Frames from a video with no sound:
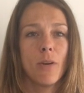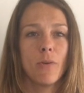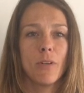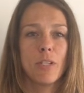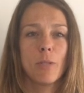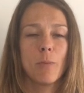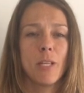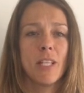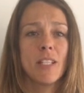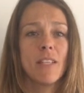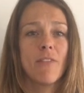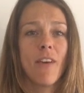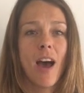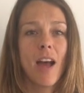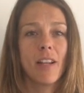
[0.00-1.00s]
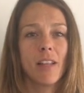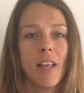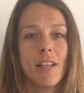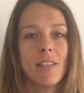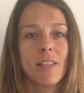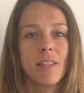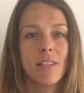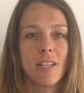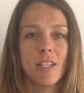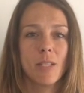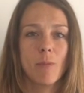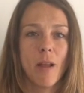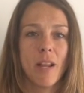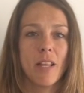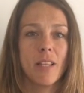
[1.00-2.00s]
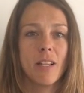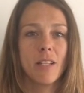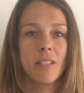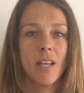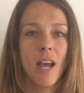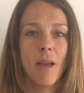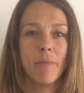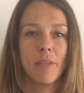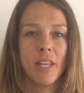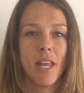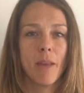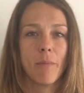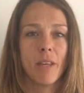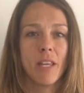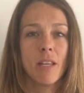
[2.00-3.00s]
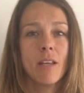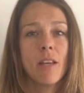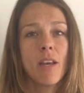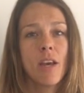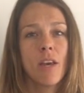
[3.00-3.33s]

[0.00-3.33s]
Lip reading: which means if adolescents are spending their time gaming,